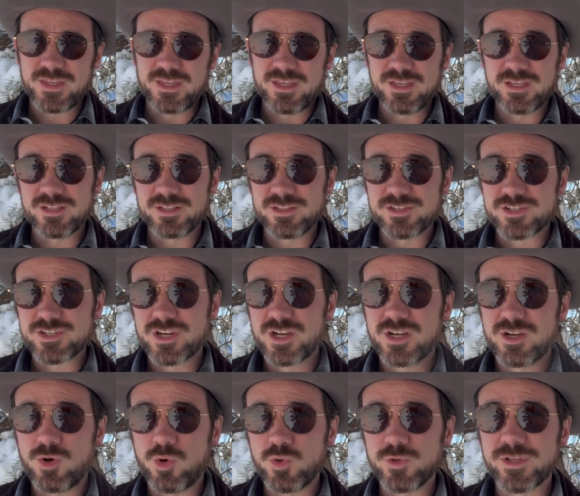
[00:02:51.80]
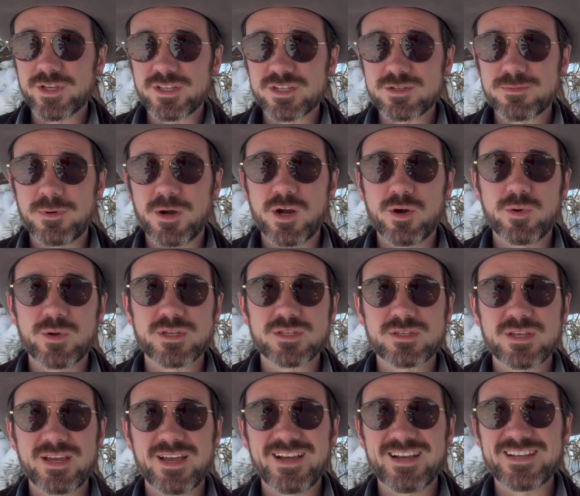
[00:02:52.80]
English, Old English
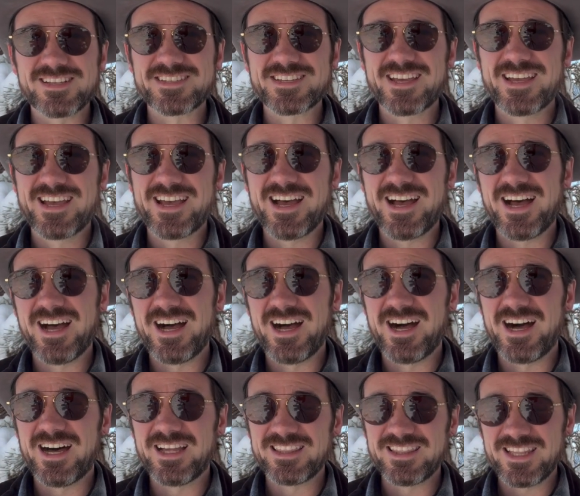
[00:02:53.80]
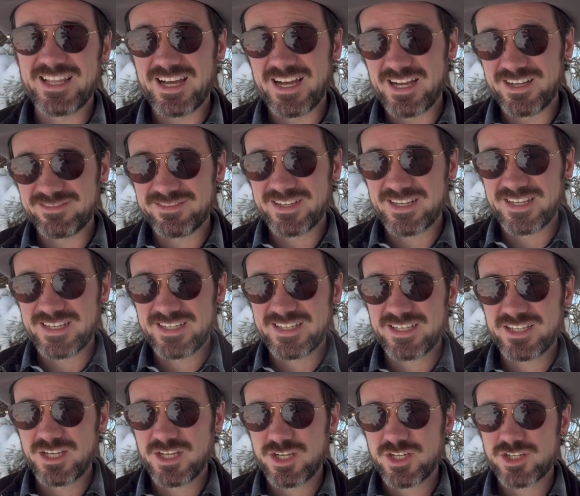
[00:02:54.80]
borrowings as Anlav.
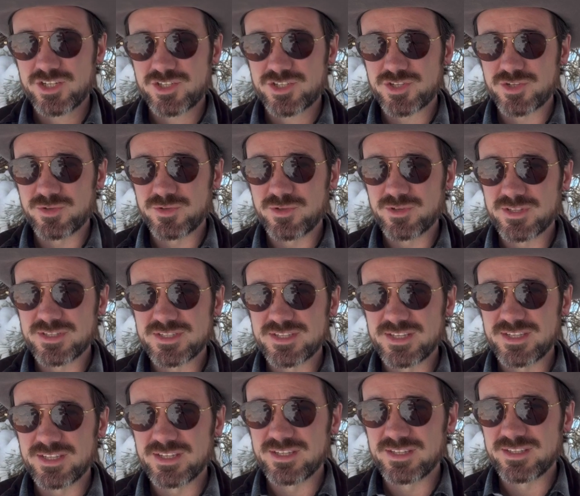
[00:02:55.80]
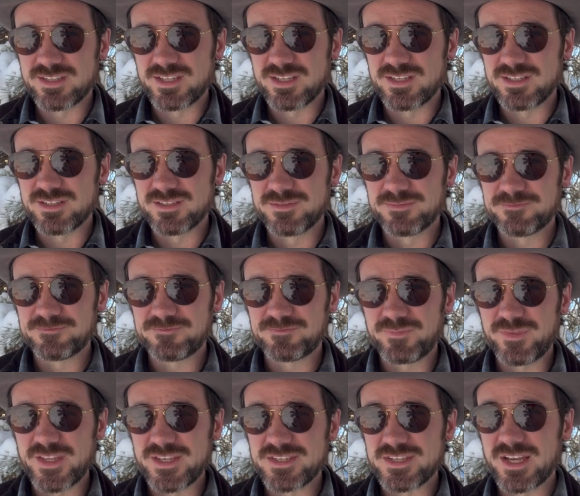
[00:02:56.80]
So you can see the, the
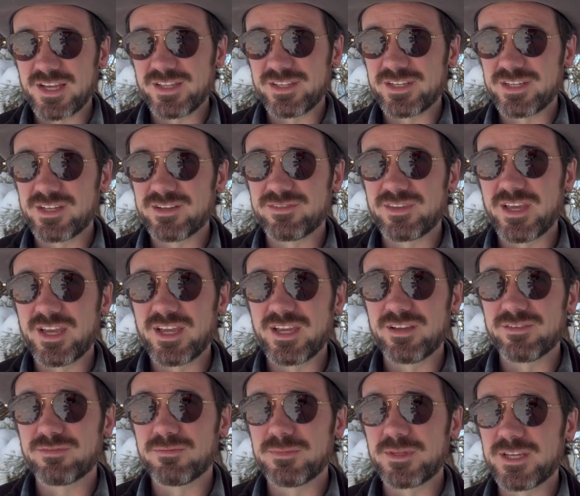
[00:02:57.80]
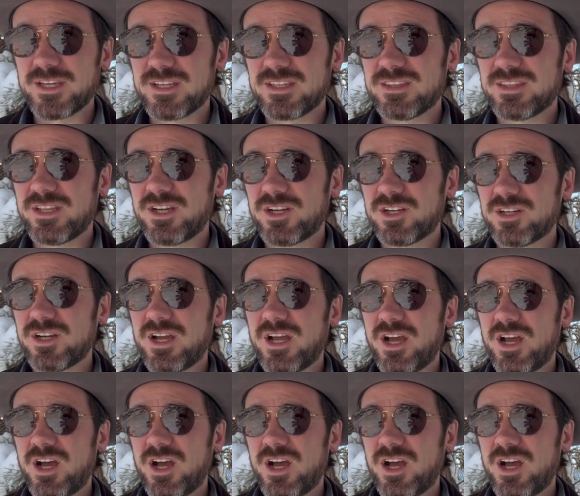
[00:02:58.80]
nasality of the A from the end there.